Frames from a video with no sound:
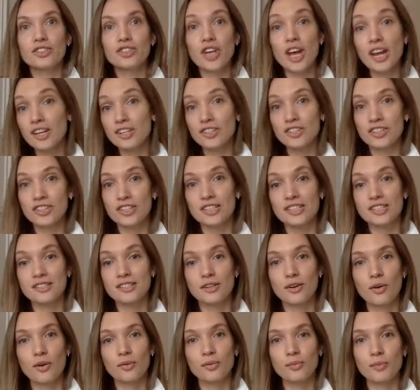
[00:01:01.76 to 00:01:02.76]
changes,
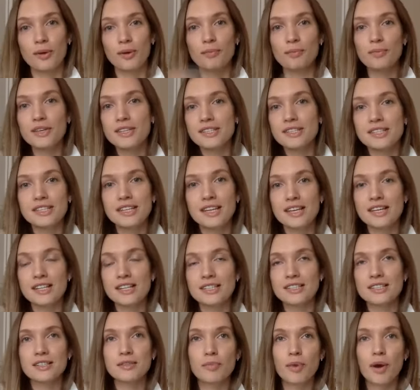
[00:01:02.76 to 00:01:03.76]
in my
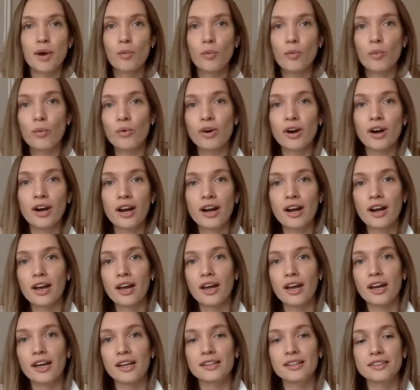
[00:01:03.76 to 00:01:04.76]
business and my work,
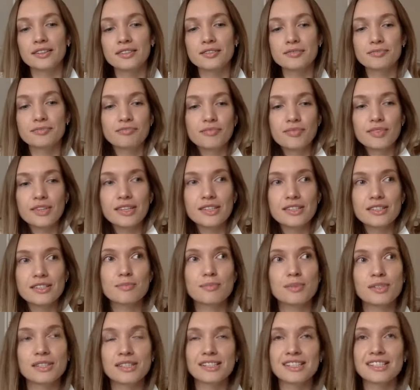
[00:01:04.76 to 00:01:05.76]
and it's
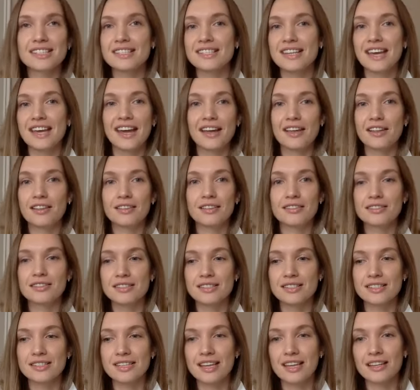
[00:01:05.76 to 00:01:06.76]
been insane
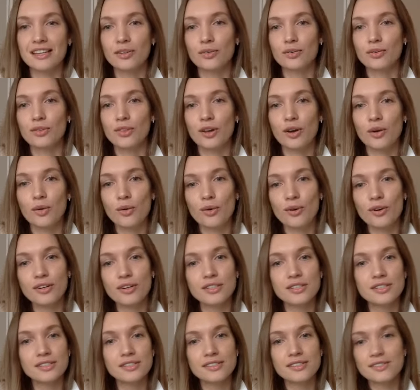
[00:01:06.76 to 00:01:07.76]
since I took the
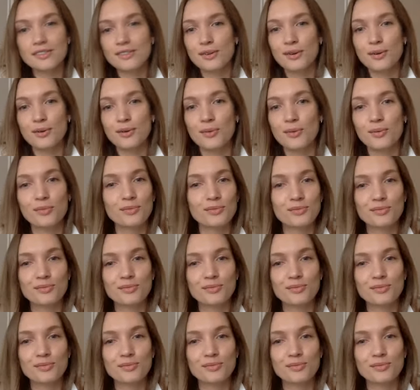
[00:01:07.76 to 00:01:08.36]
course. So